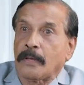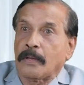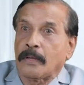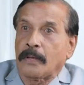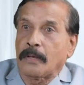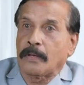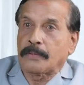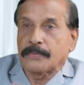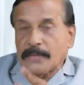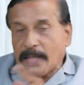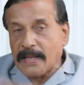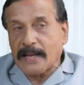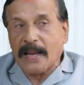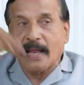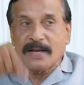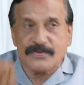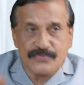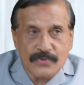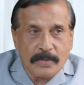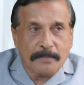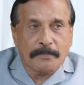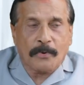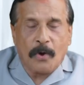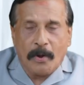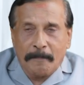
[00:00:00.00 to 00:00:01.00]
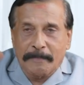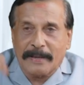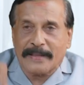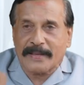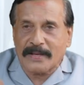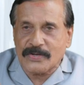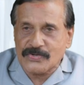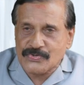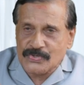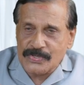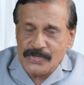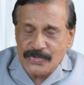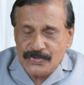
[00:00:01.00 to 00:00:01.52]
Oh, there are some
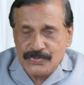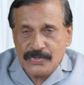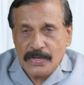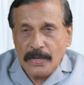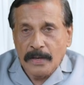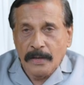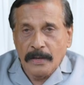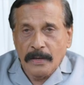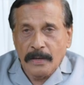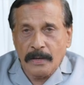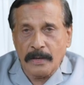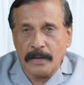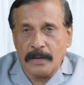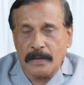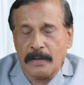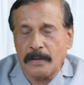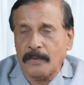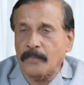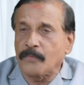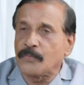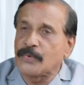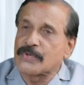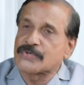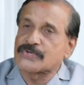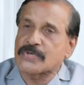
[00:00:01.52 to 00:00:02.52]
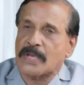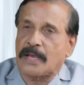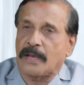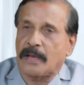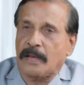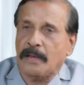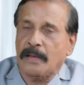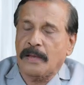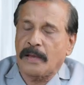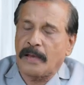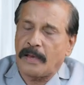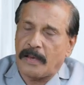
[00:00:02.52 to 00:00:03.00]
complications uh, which uh,